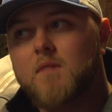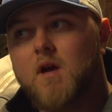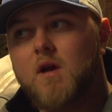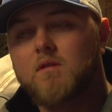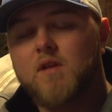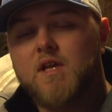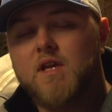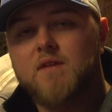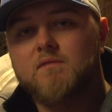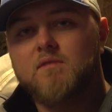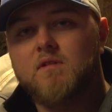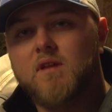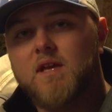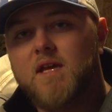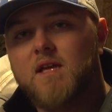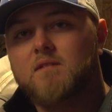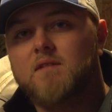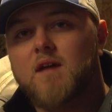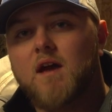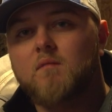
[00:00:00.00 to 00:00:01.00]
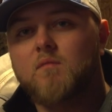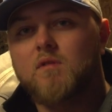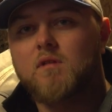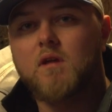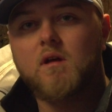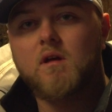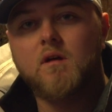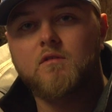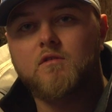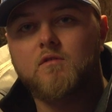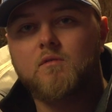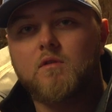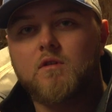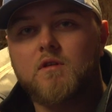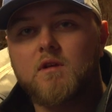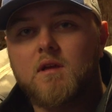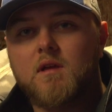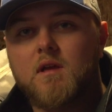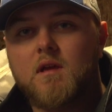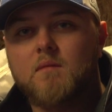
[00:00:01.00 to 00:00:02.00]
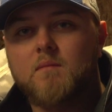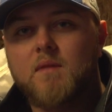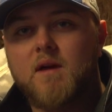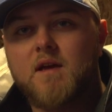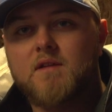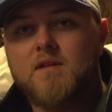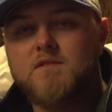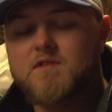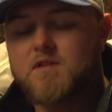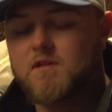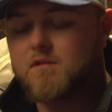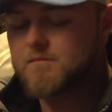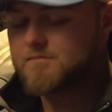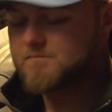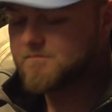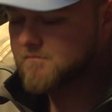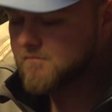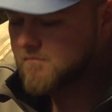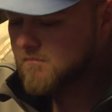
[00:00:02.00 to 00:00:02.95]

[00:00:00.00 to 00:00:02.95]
I'll leave a link down below to where you can get them at. So,